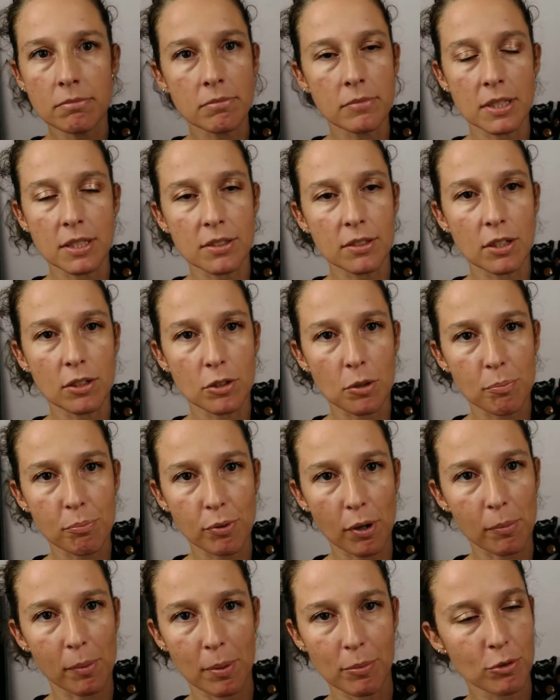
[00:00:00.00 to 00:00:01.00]
it's not a
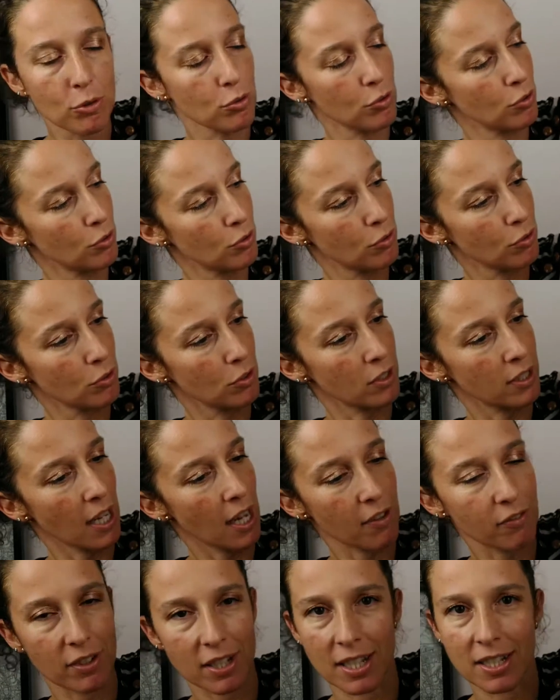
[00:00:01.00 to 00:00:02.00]
problem to do not
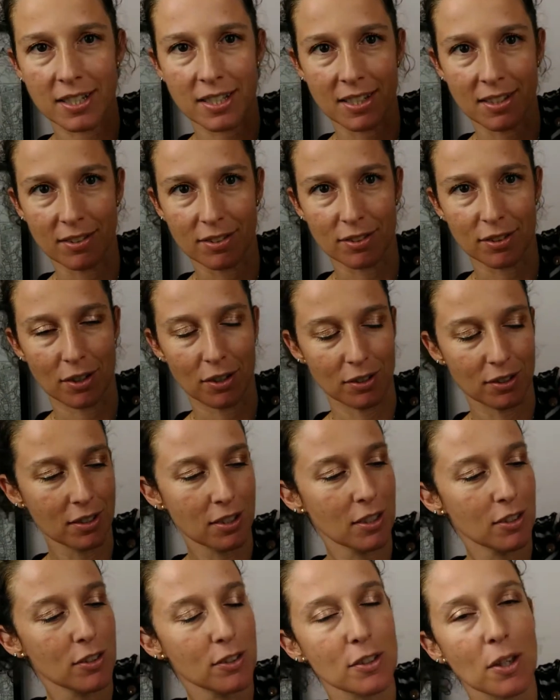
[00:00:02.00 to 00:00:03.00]
have any insert.
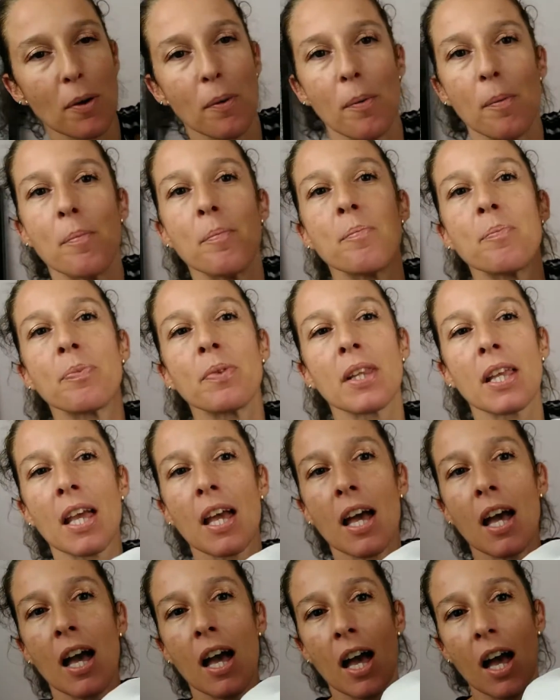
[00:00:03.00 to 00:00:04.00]
So
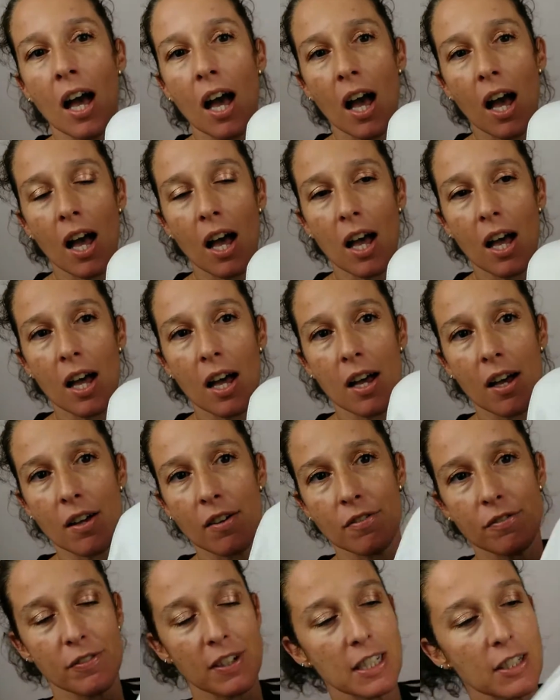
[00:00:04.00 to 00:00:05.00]

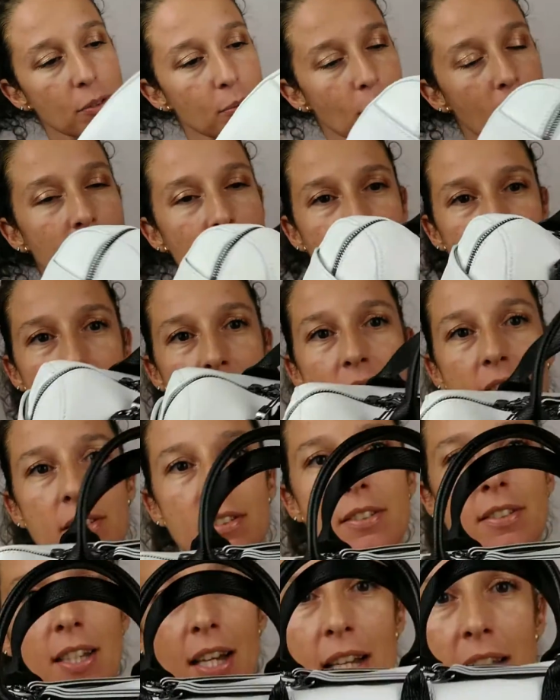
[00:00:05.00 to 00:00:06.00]
that was this
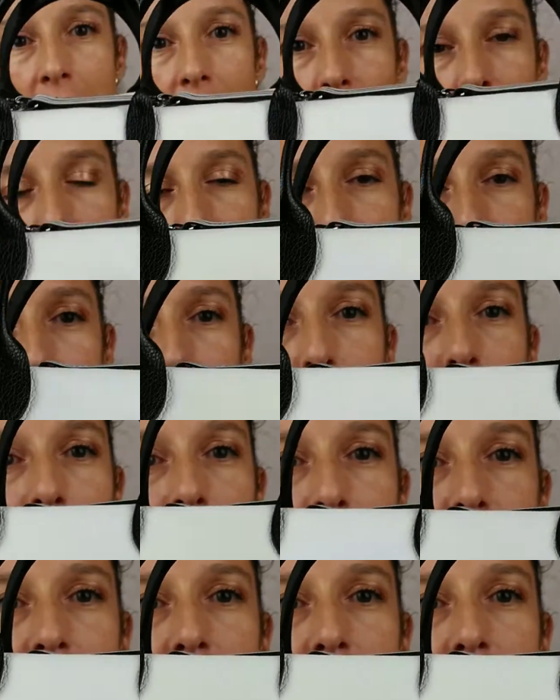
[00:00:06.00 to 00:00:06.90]
tiny review about